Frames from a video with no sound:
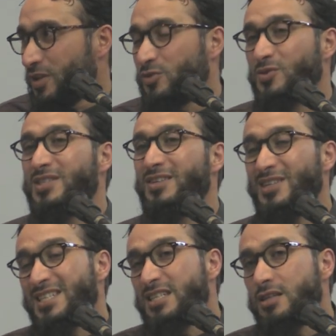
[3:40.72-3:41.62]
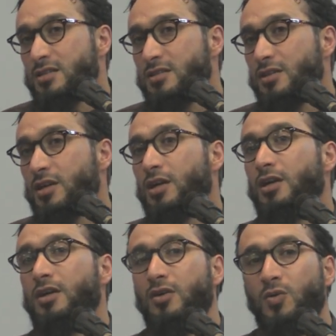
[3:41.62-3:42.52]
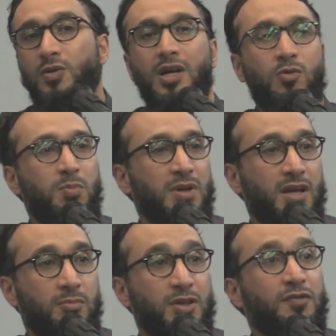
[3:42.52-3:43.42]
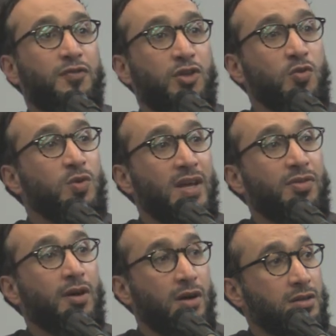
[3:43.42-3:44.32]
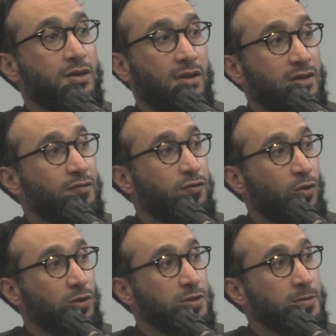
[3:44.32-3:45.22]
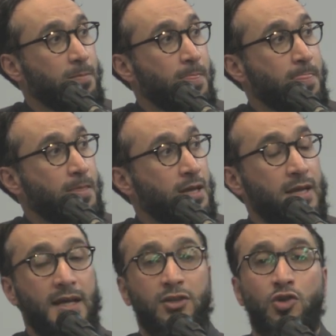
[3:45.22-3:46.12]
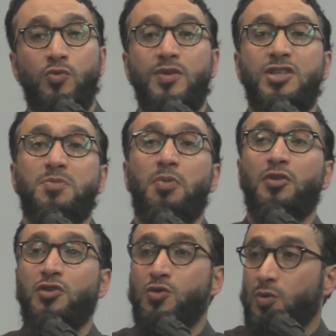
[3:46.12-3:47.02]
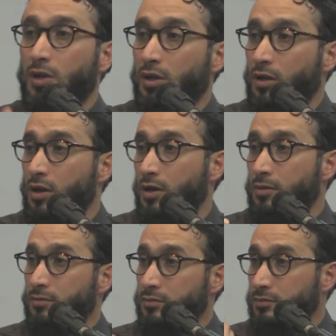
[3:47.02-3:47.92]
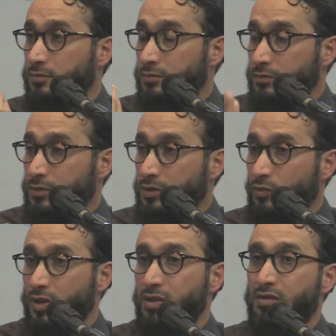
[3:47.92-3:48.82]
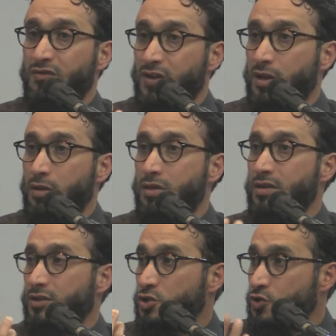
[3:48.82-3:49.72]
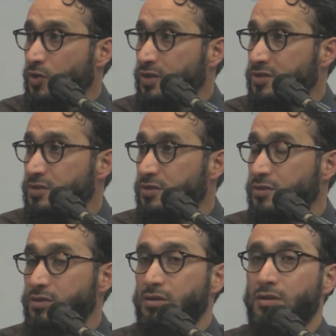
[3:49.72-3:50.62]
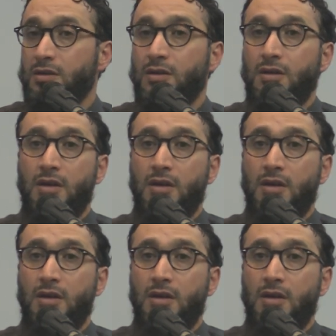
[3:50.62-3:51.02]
We insist on our plan. But if you let the qadr unfold and you respond to Allah with faith, trust,